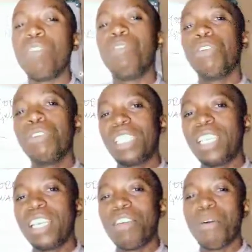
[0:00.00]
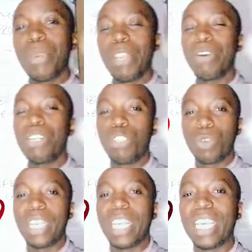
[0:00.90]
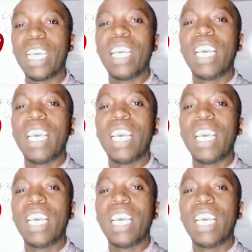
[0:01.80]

If you see your periods today,